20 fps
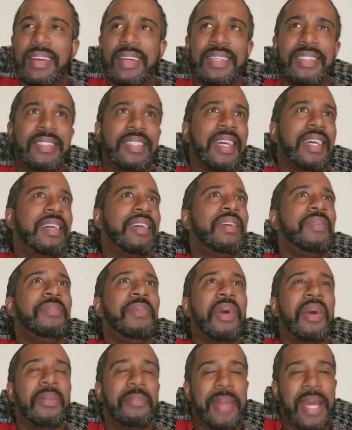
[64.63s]
it's like, come
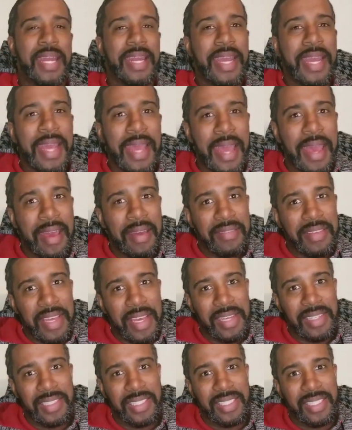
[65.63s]
on, man. They didn't have
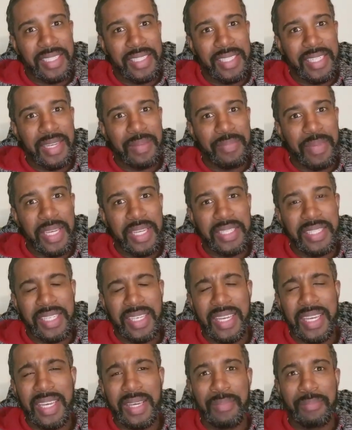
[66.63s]
Youngster
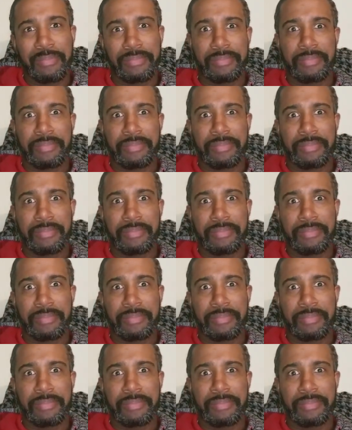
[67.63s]
CPT.